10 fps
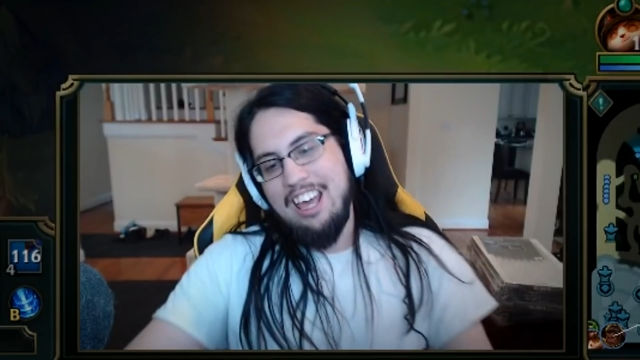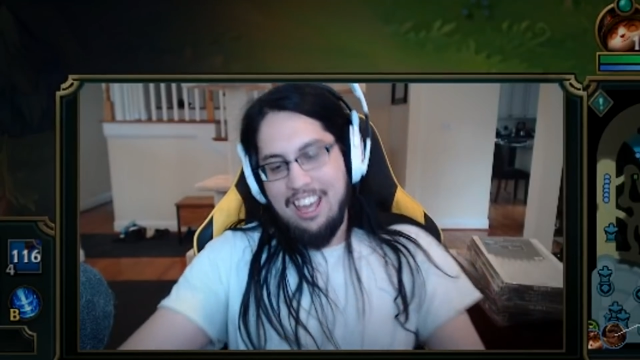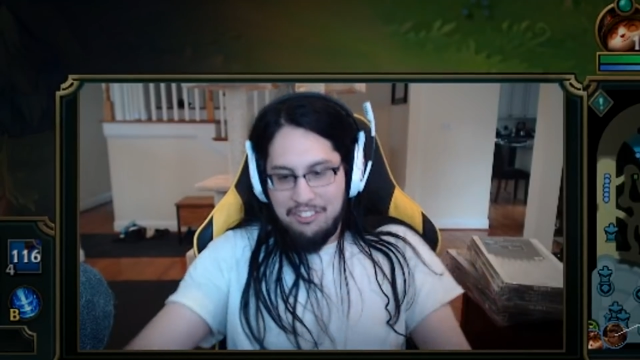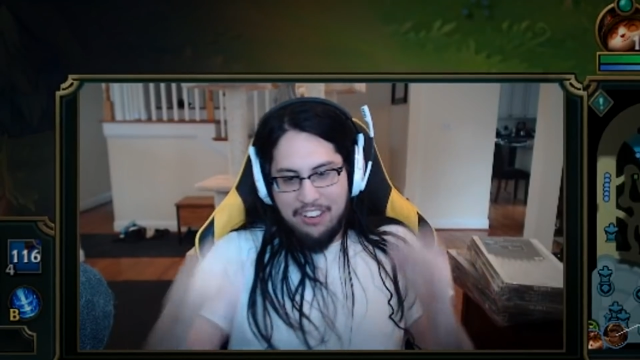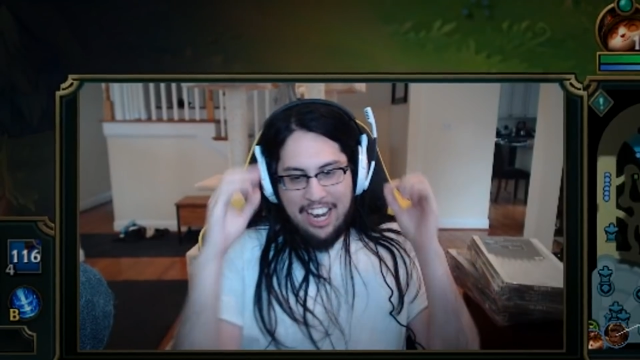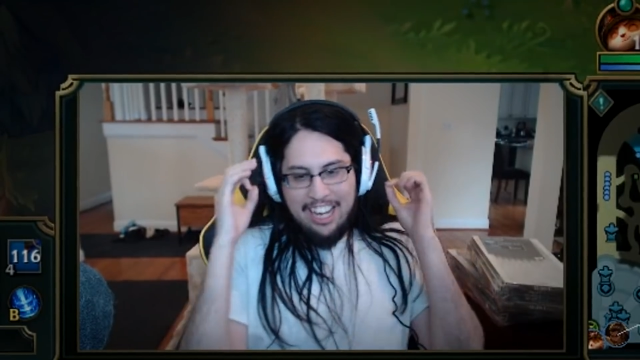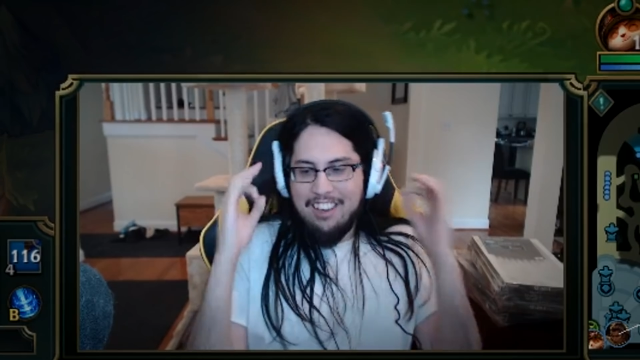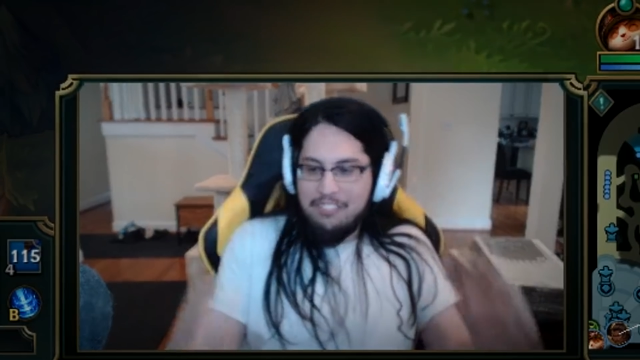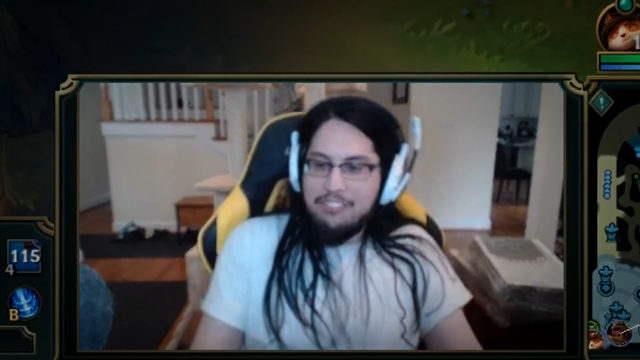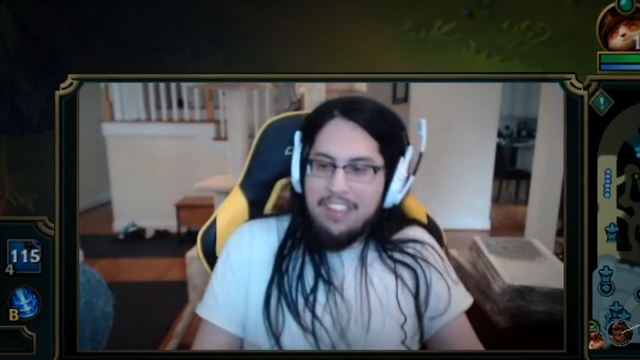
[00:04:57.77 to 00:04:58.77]
If I get
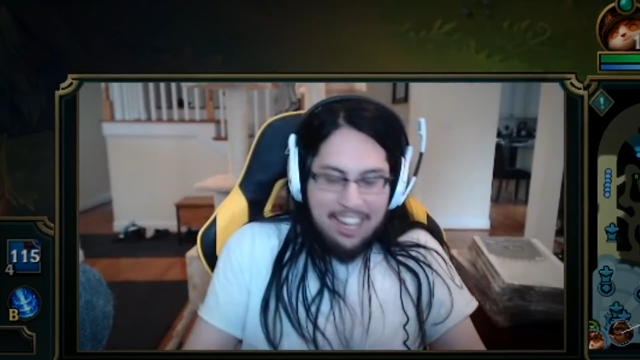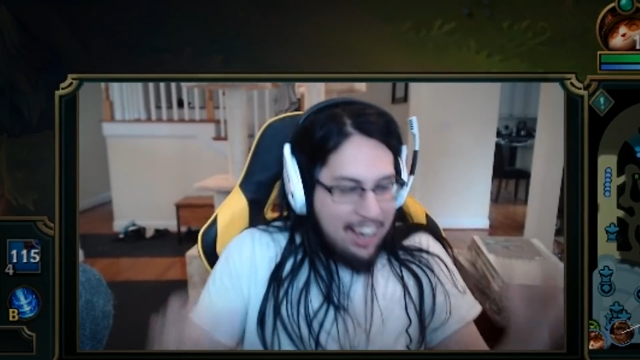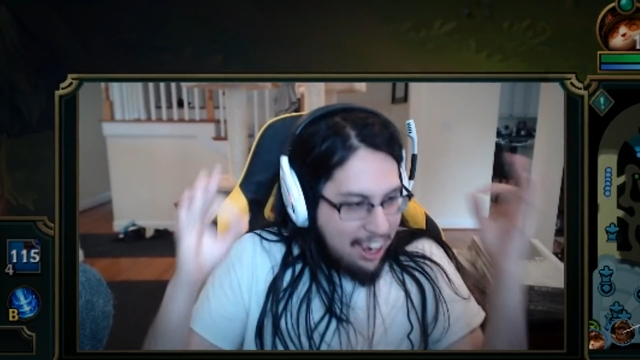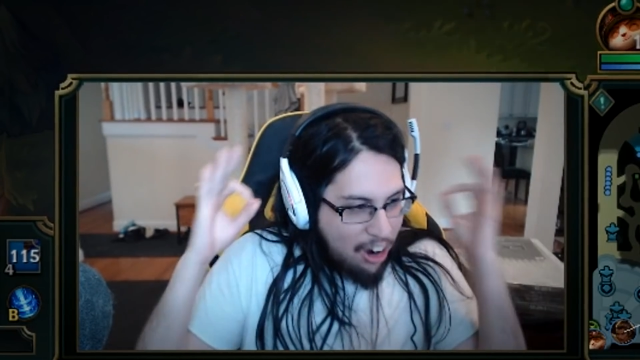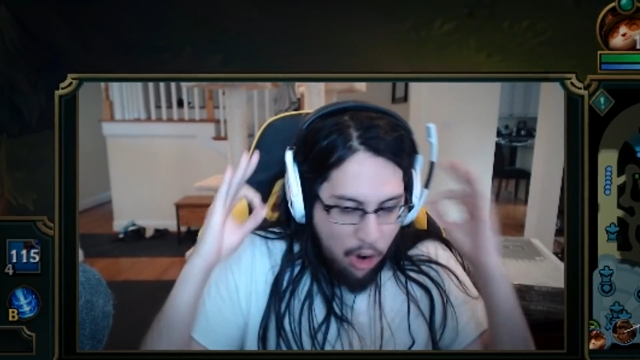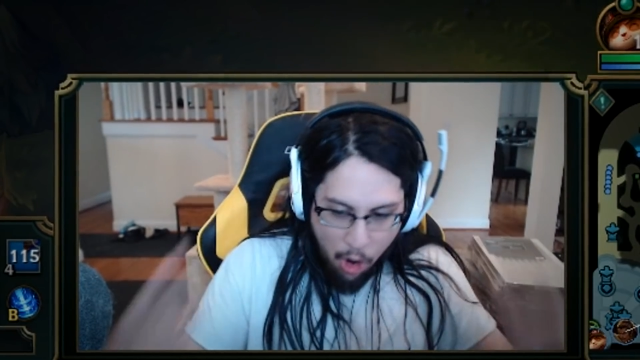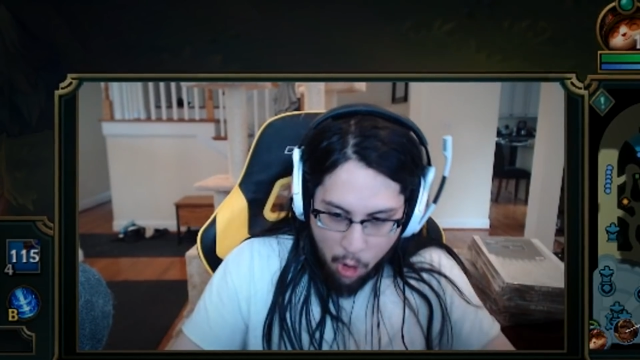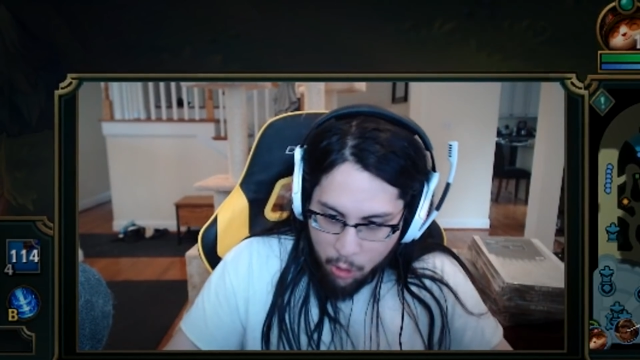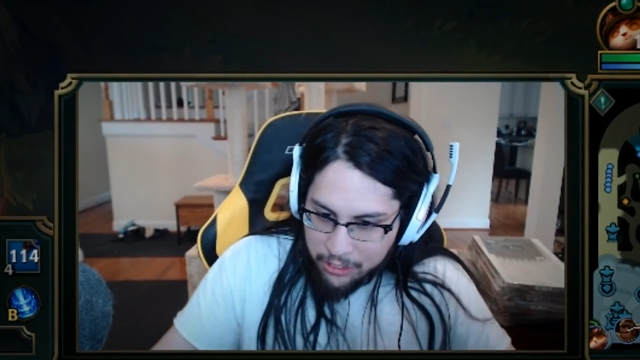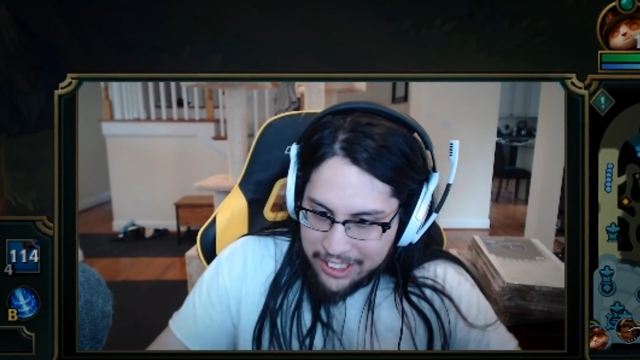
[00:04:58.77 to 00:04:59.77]
fed,
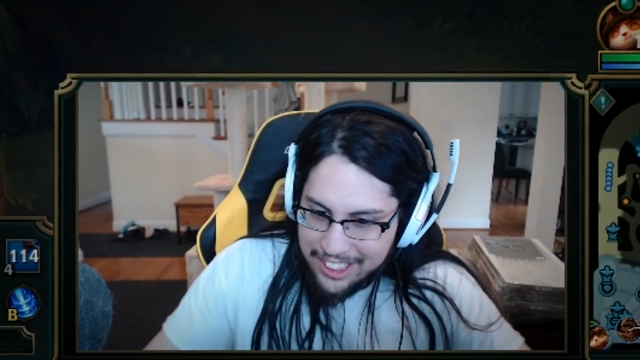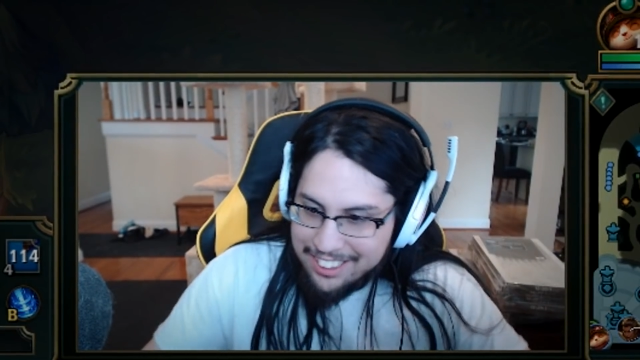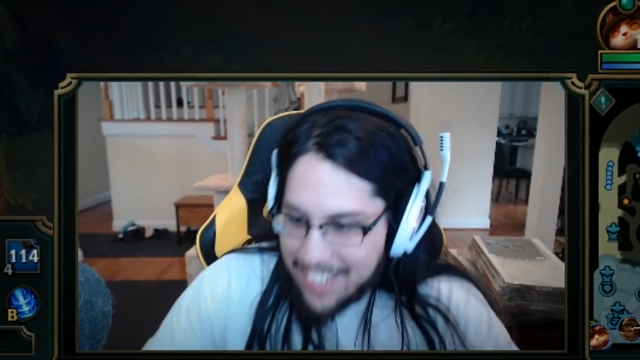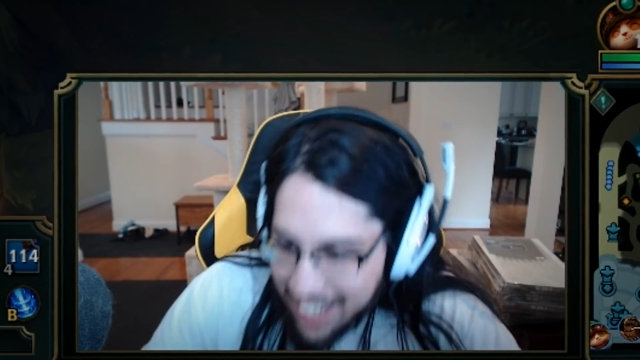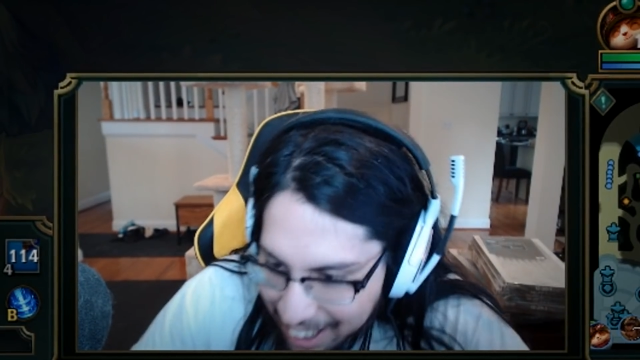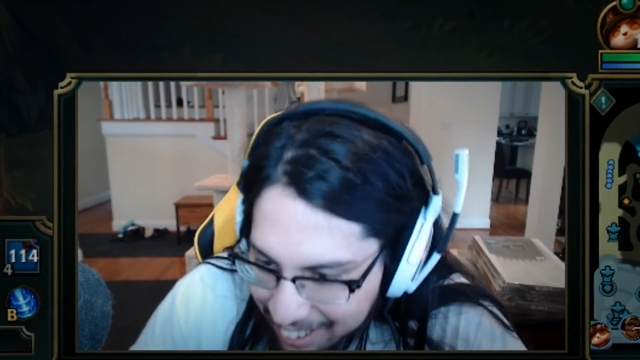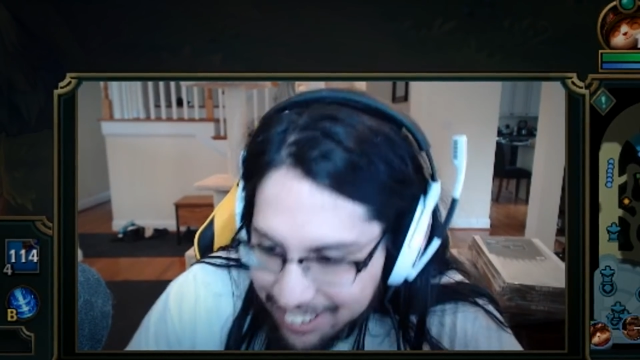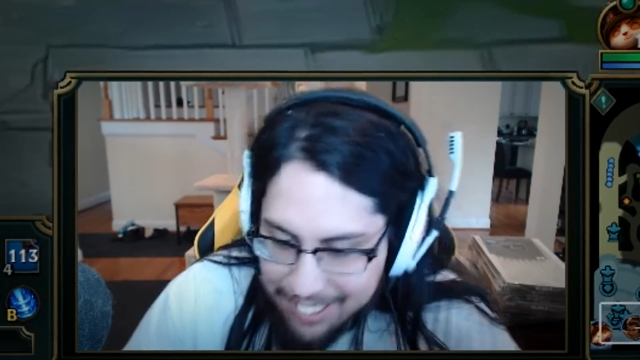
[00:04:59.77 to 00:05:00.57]
only tank.